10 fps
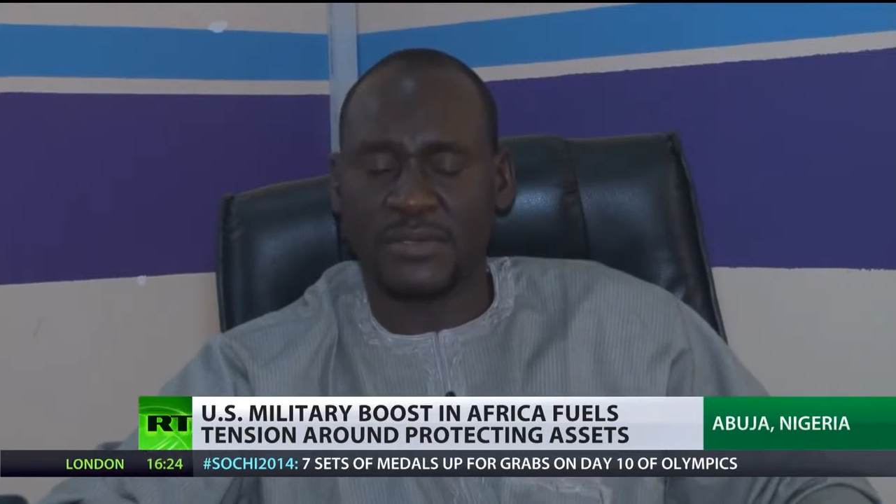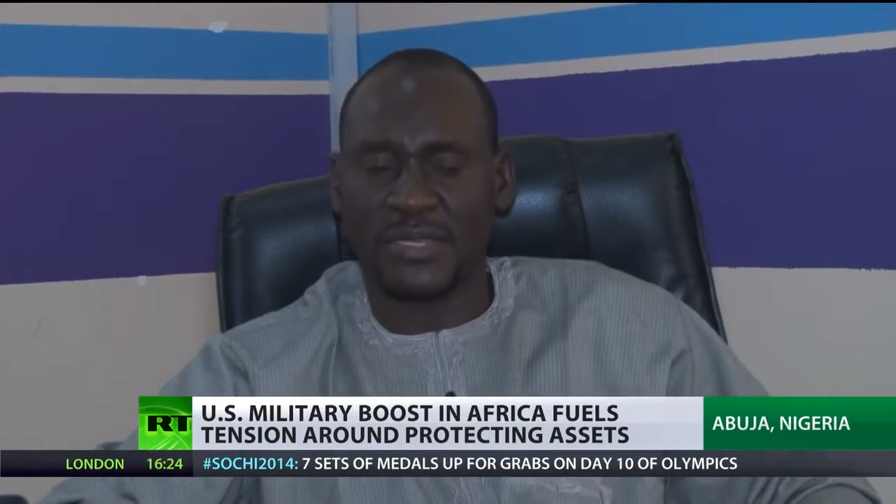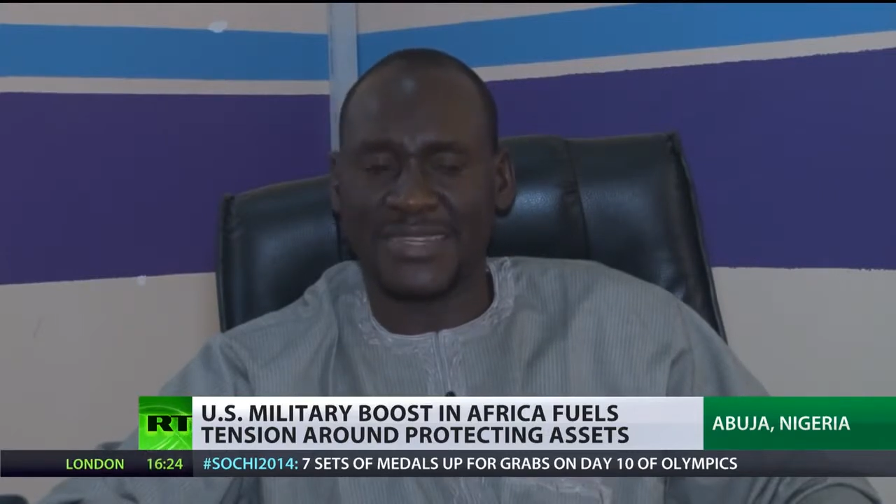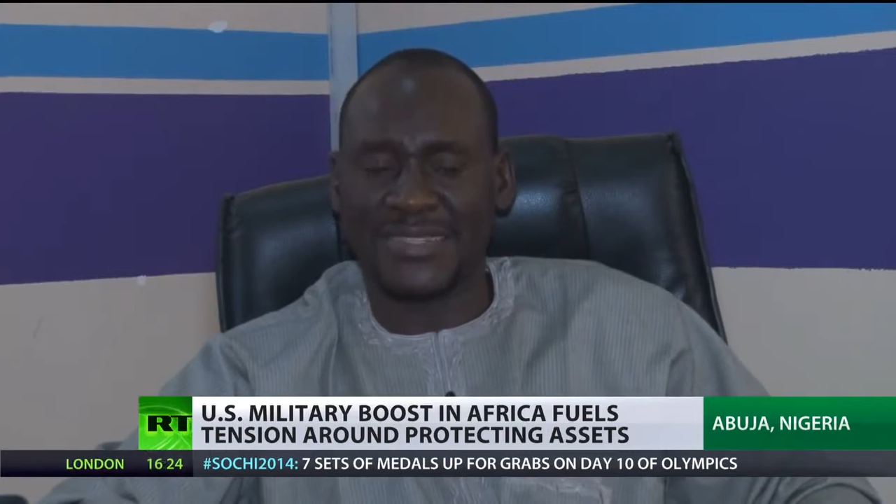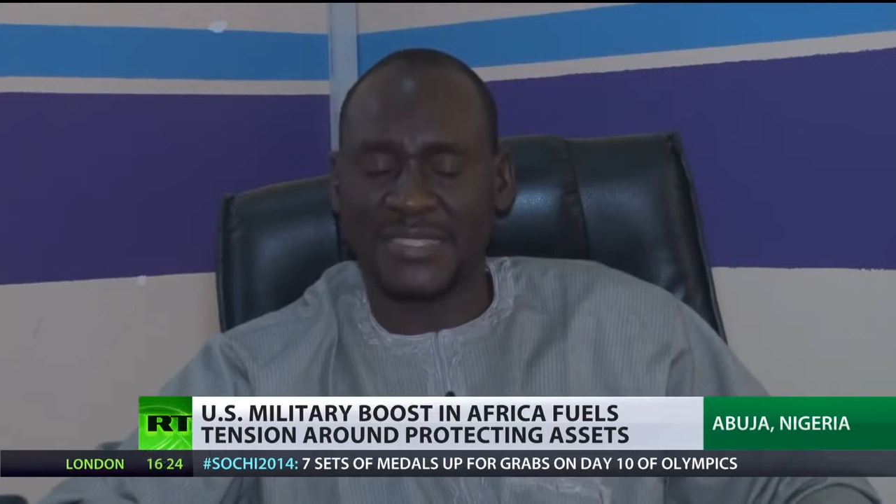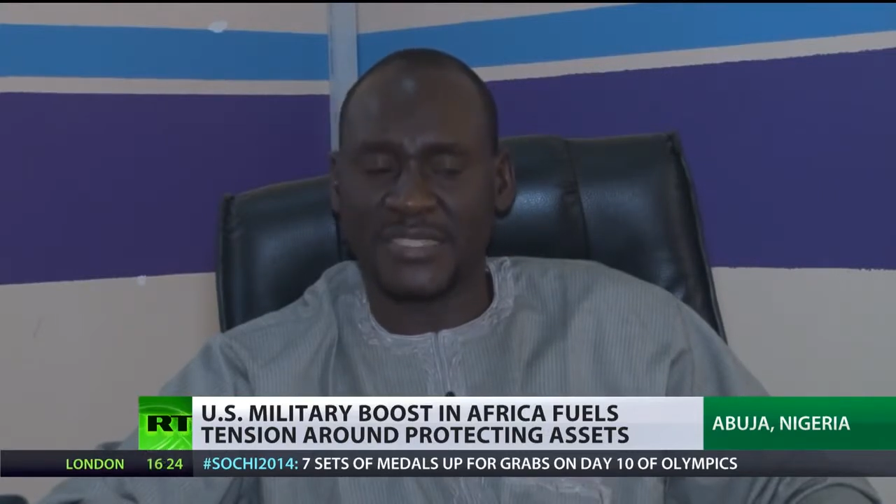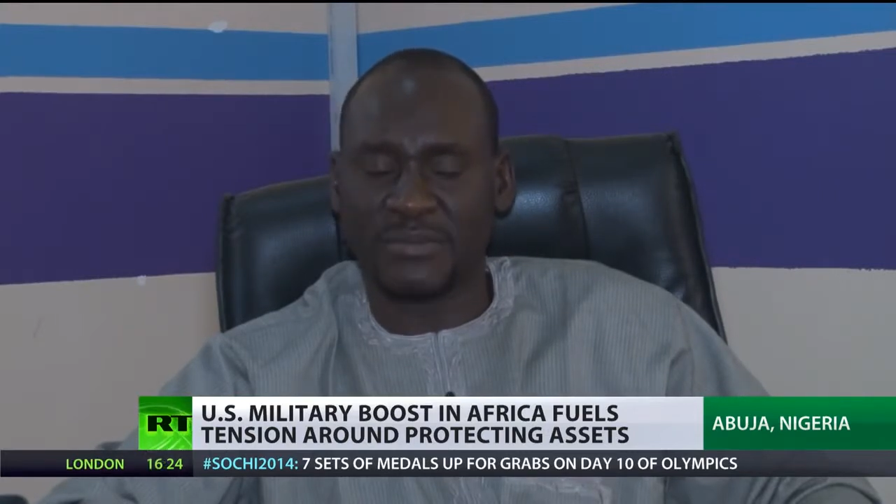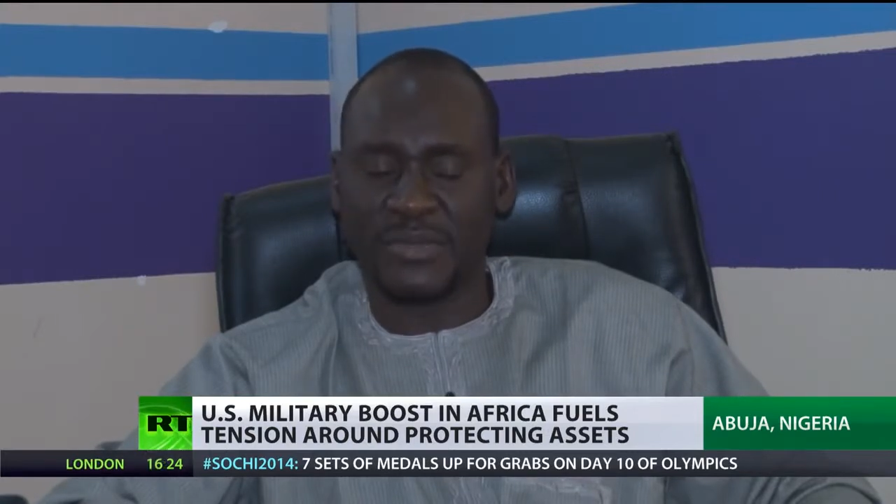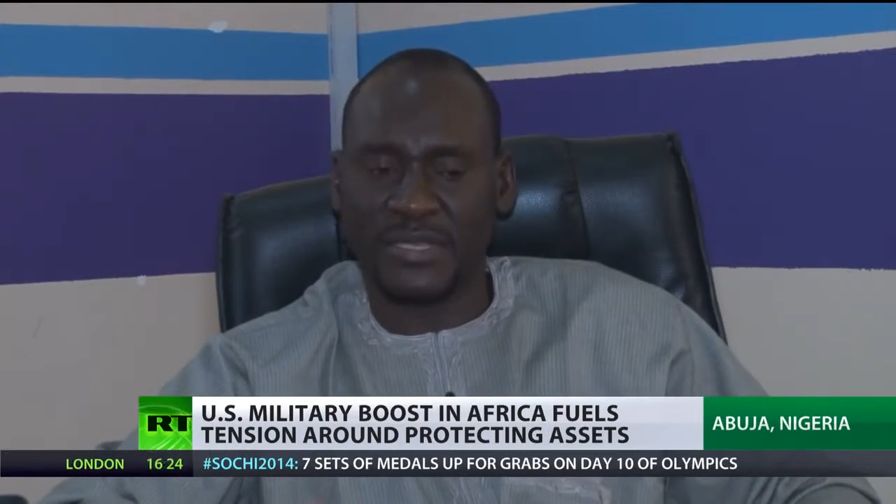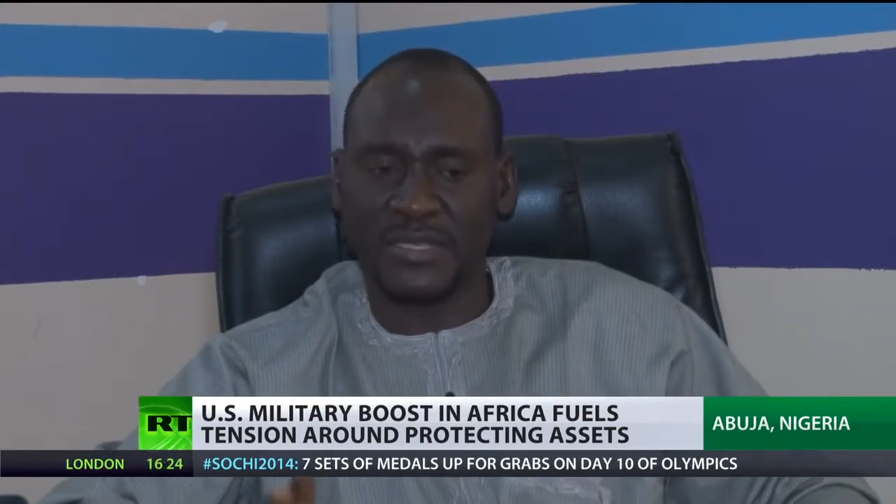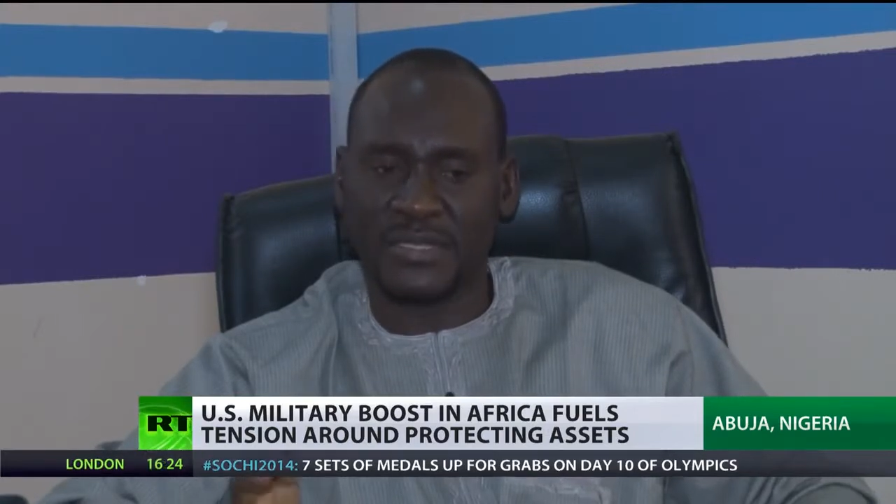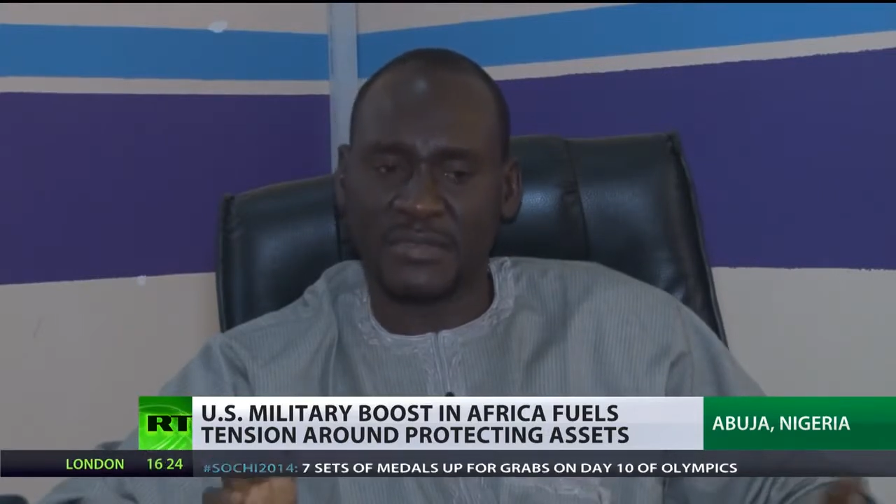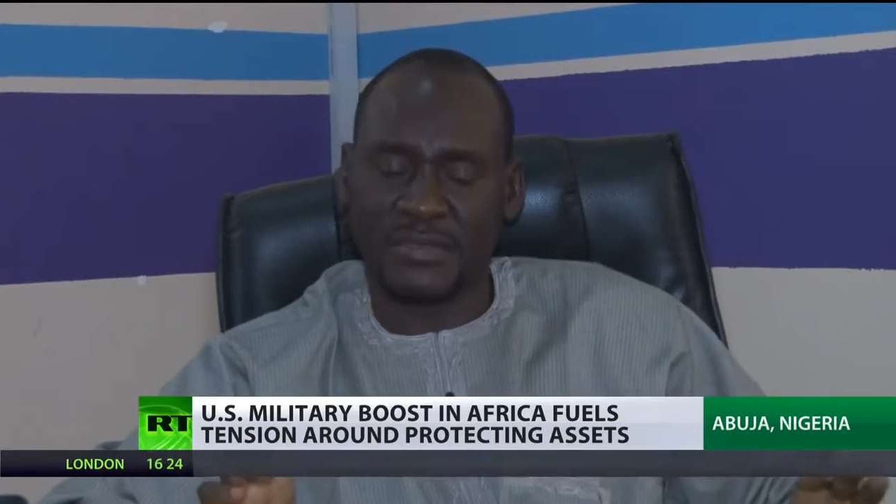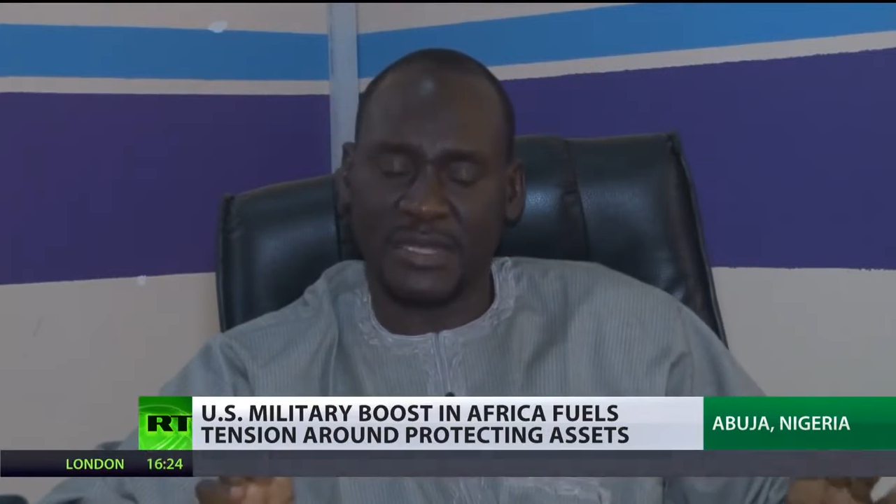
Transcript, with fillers: a legitimate, in